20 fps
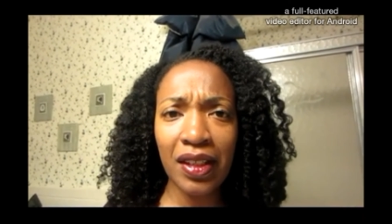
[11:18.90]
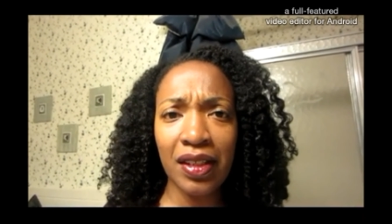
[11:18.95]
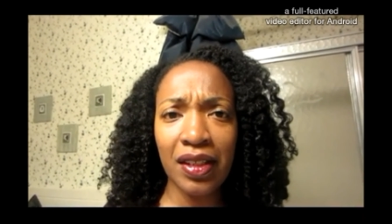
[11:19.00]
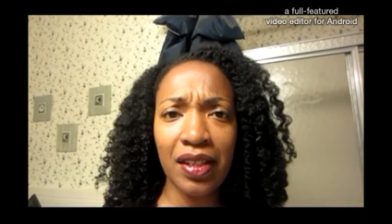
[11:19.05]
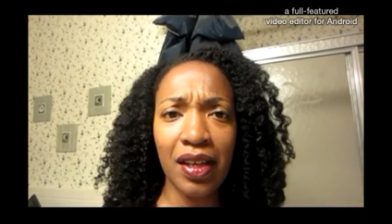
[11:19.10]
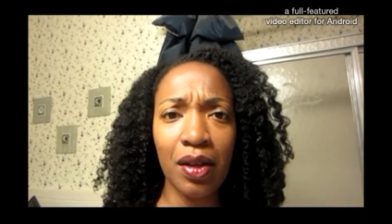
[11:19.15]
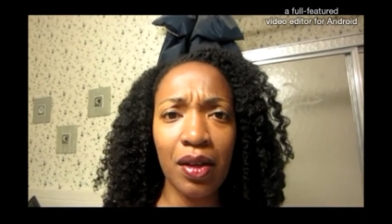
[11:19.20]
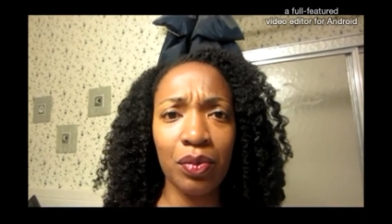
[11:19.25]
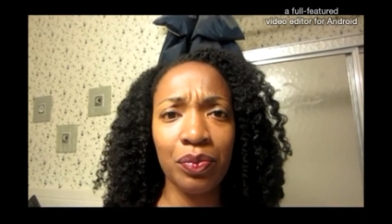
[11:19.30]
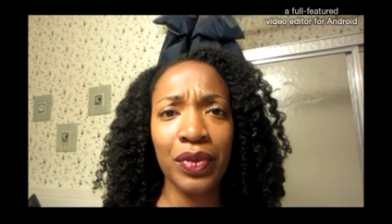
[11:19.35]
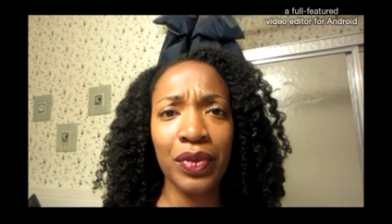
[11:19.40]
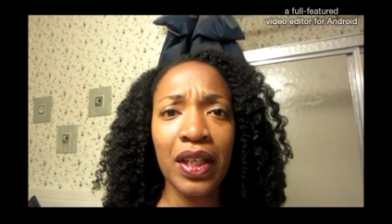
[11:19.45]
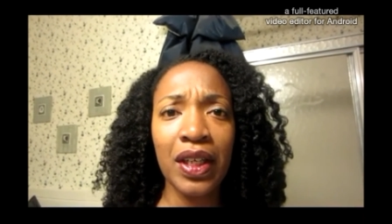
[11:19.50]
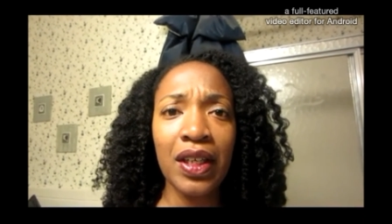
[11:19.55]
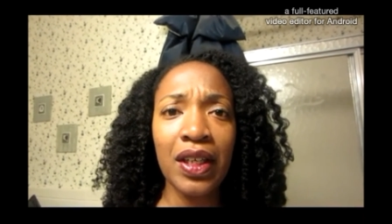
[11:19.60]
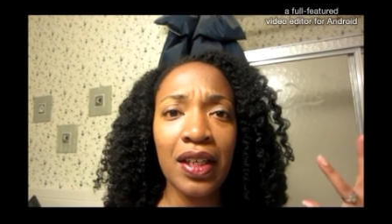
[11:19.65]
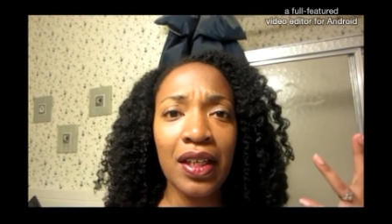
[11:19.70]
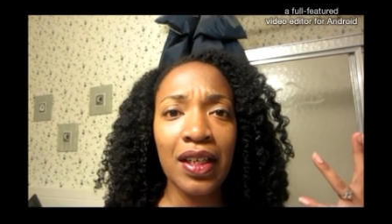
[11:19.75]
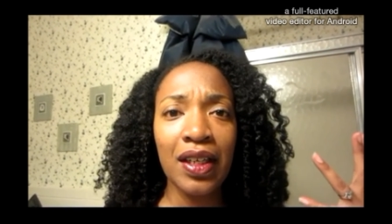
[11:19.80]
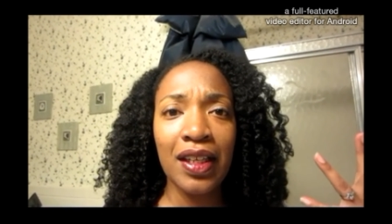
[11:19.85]
So
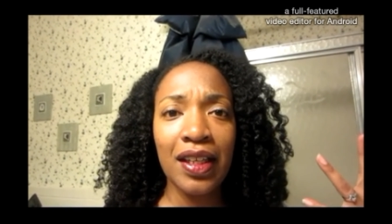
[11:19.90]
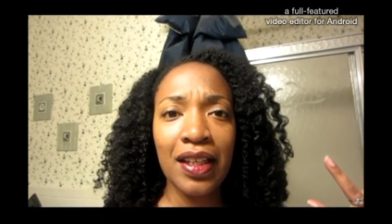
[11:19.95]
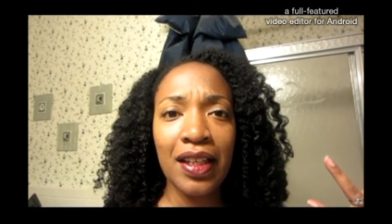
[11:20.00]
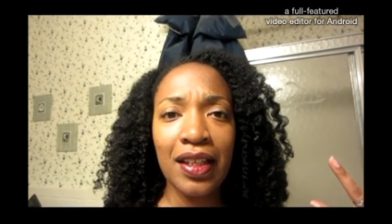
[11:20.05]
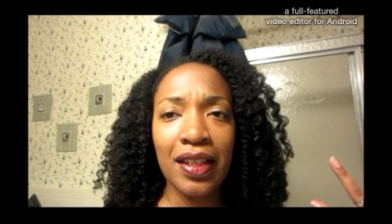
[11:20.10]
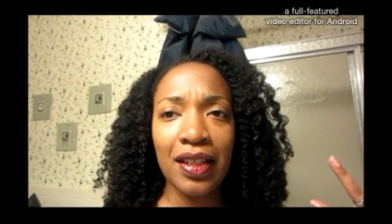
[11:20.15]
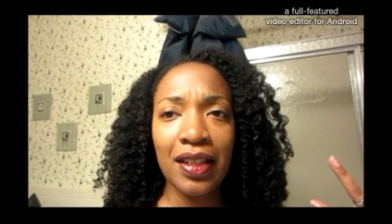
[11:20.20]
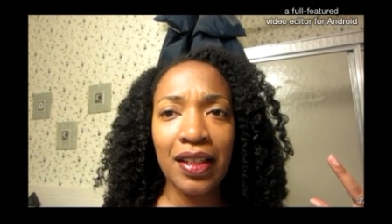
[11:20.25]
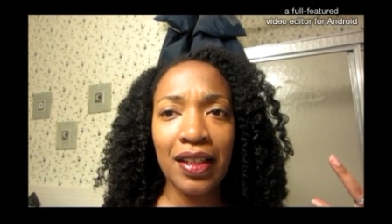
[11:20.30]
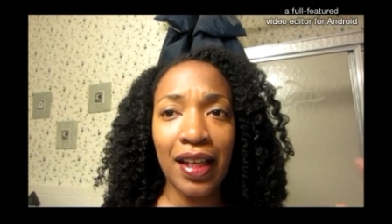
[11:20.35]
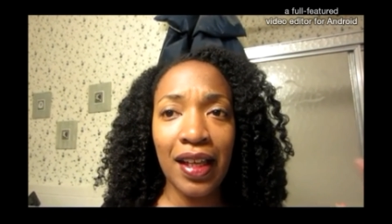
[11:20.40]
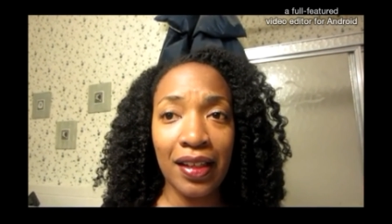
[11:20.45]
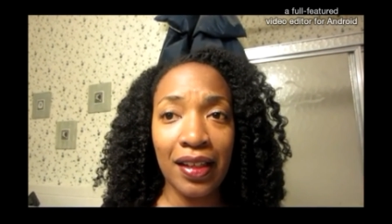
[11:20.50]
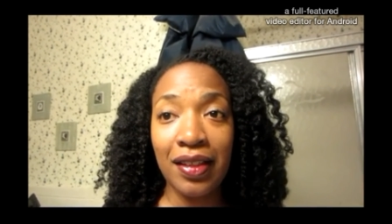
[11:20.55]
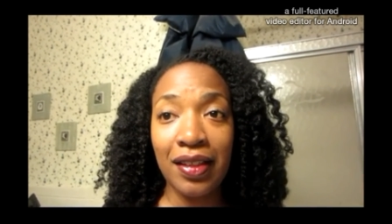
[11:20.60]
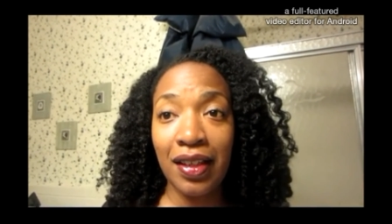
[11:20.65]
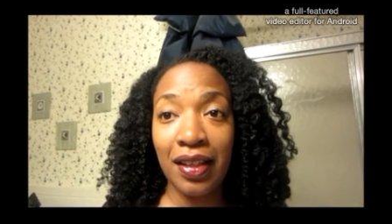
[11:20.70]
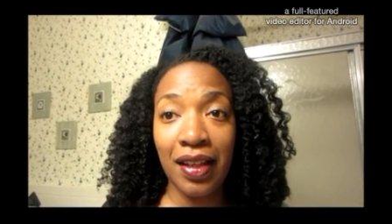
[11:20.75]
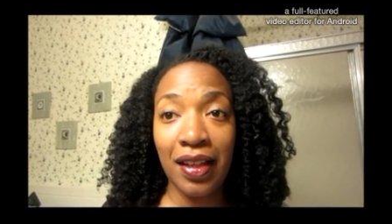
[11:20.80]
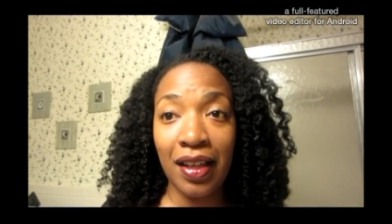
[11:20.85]

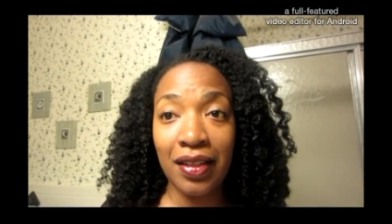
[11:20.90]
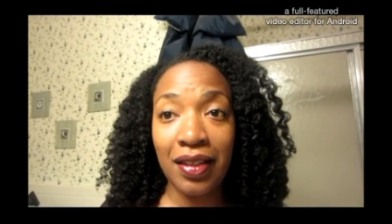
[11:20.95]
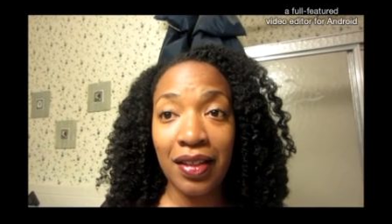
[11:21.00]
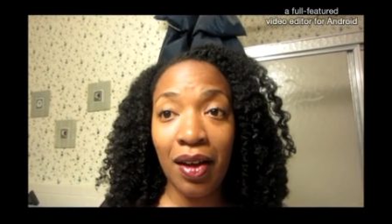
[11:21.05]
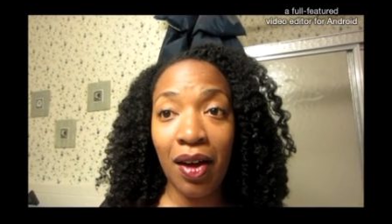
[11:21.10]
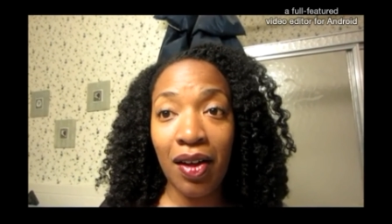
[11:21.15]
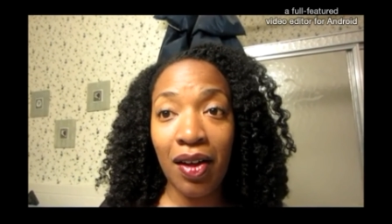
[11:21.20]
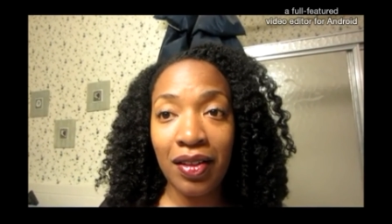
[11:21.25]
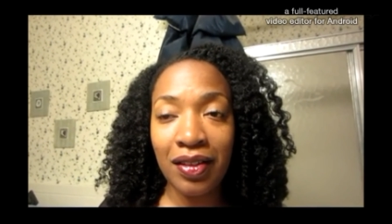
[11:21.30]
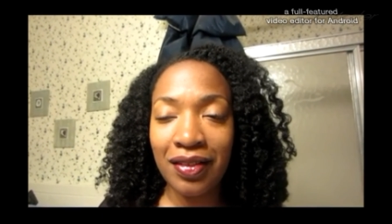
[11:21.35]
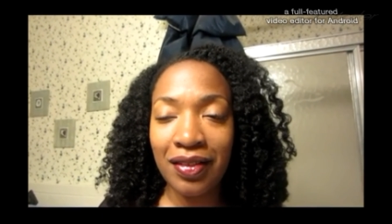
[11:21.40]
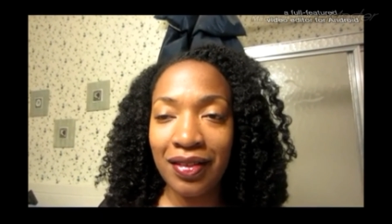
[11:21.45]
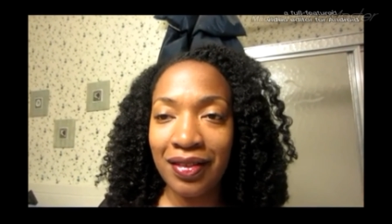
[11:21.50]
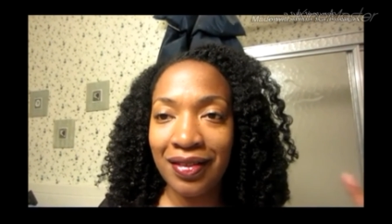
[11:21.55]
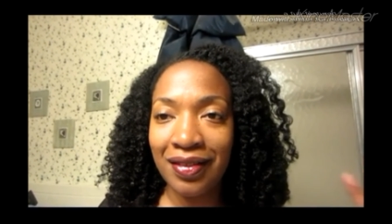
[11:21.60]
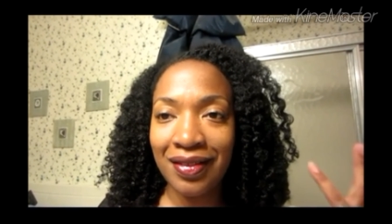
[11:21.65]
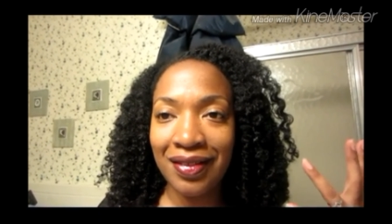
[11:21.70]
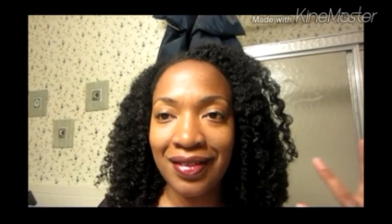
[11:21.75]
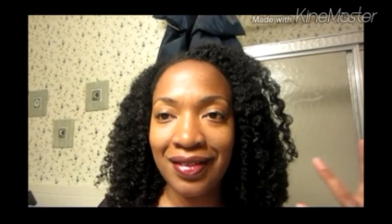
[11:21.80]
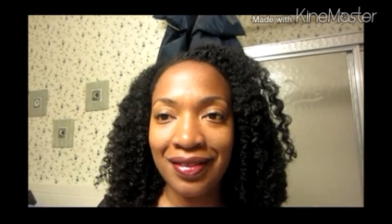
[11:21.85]
that's it and that's all.
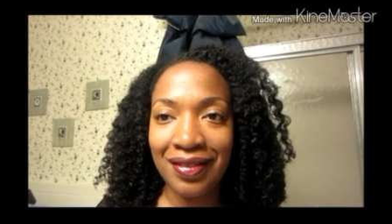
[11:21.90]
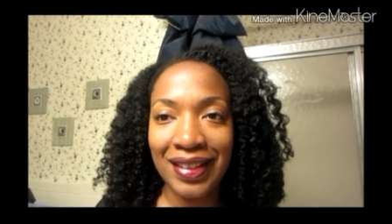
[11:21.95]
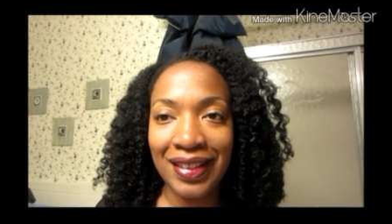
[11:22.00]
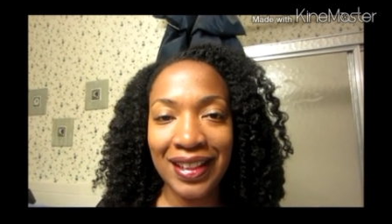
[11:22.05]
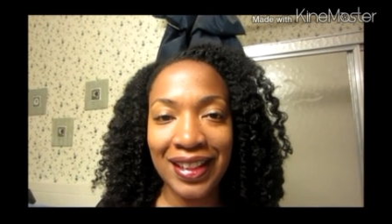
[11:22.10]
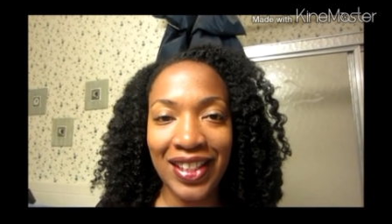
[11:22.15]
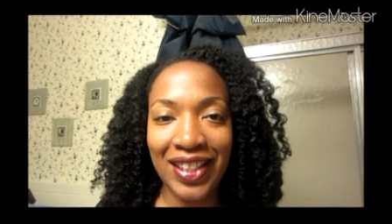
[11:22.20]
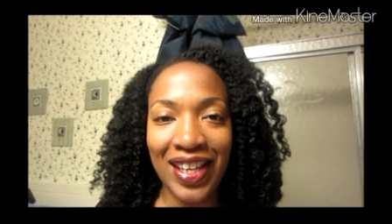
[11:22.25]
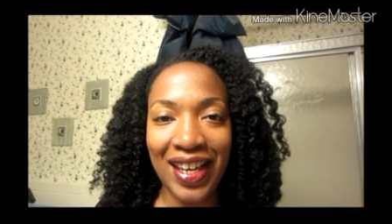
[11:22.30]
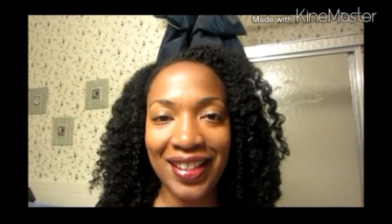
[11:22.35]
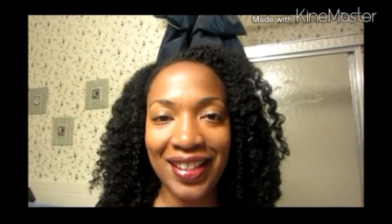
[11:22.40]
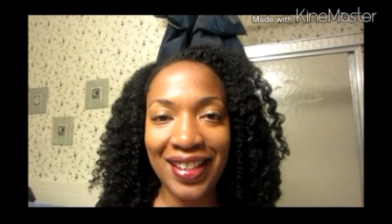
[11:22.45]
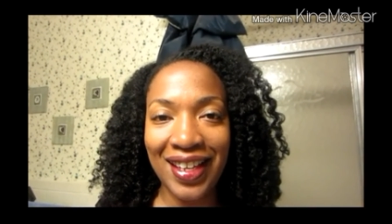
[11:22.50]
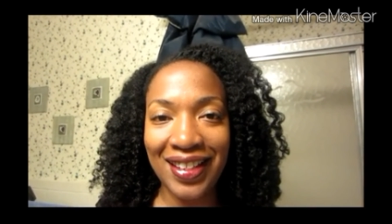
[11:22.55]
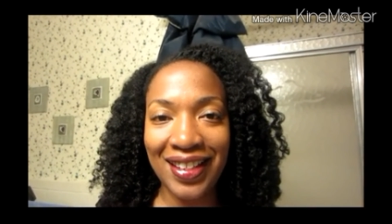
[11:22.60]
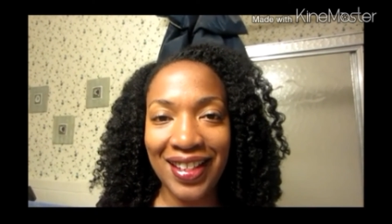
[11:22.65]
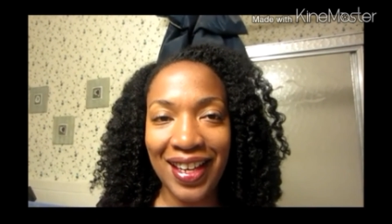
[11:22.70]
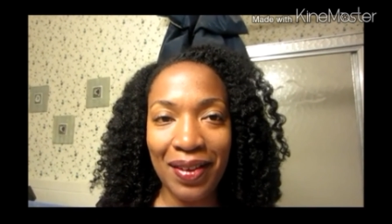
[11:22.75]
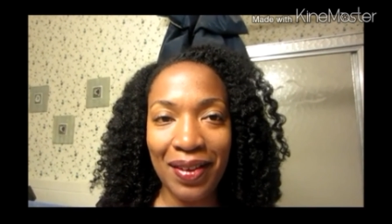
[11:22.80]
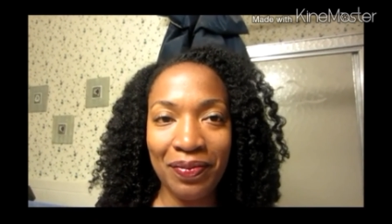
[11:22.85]
See you guys
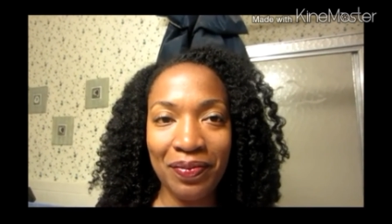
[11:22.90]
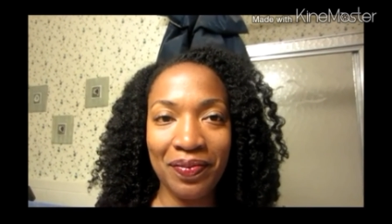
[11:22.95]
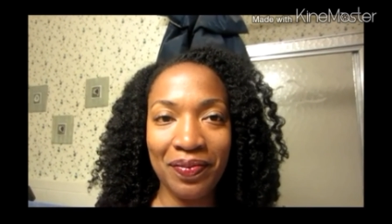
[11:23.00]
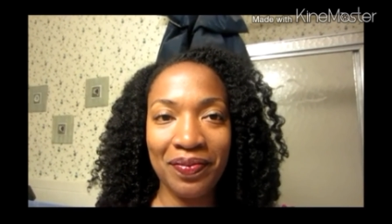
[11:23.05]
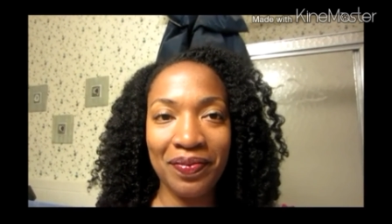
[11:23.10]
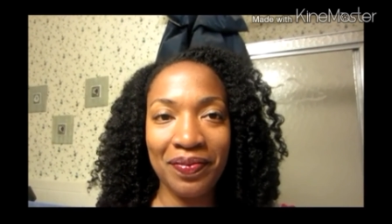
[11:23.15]
next time.